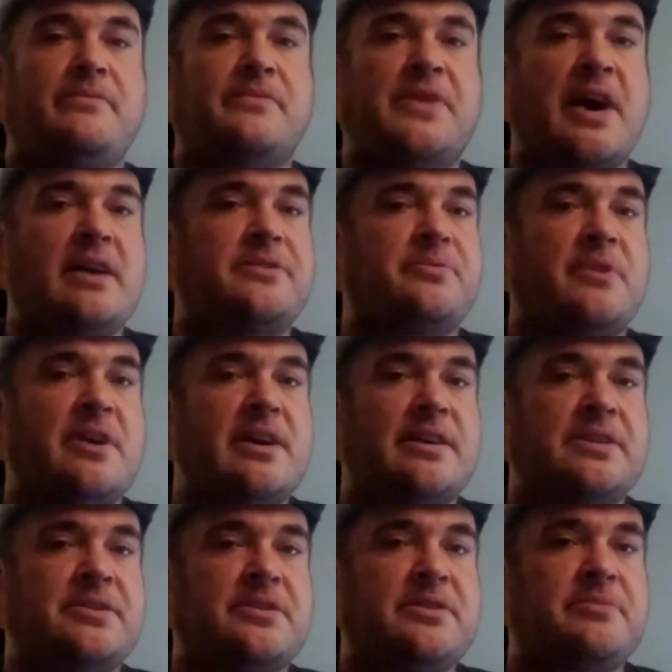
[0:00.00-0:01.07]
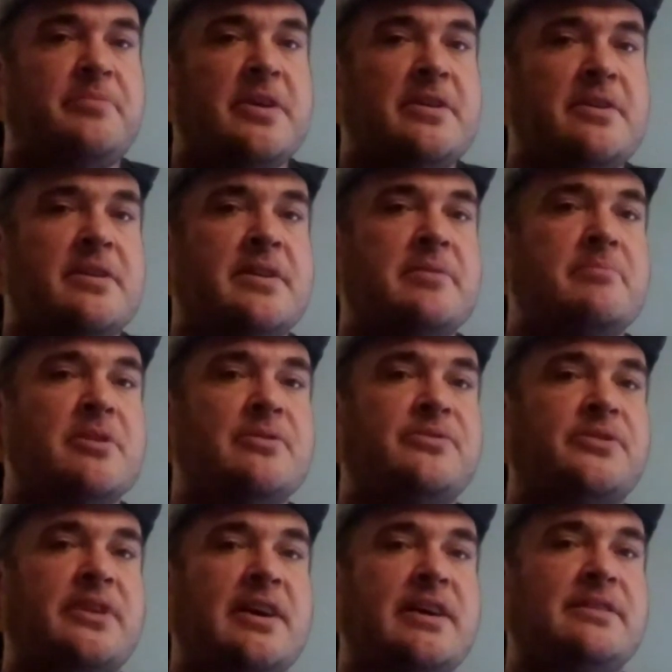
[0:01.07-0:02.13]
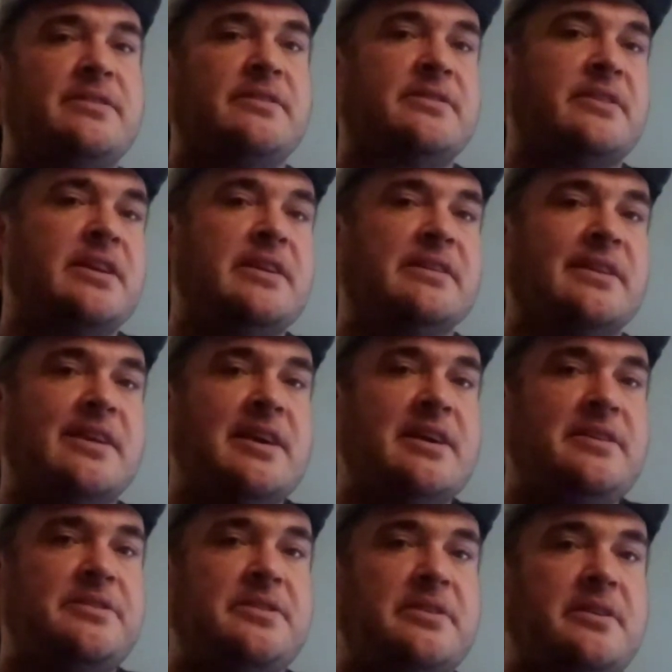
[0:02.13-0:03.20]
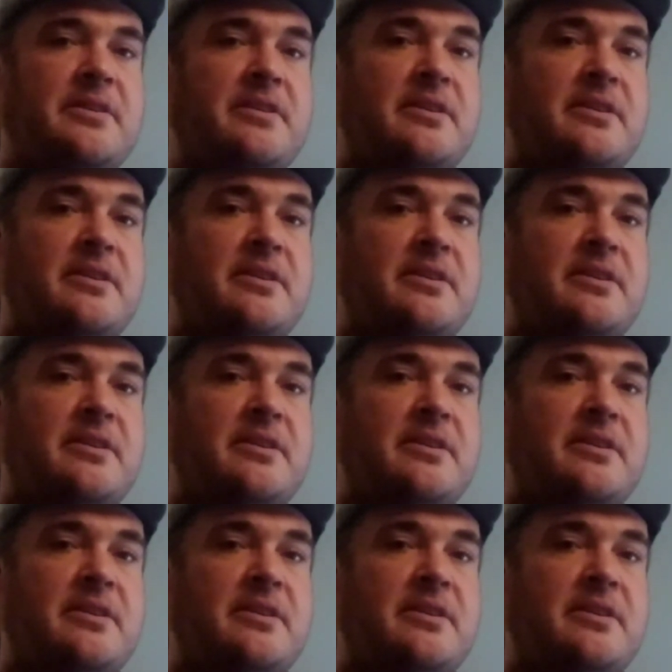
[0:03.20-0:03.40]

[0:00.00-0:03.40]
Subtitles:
that's why it's just better in most cases, unless